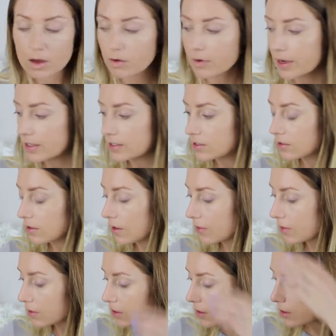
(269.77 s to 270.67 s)
Okay, so
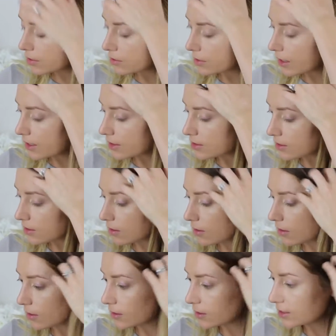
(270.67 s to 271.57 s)
now that our under eyes
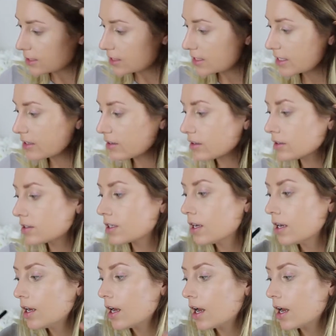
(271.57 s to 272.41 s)
are concealed,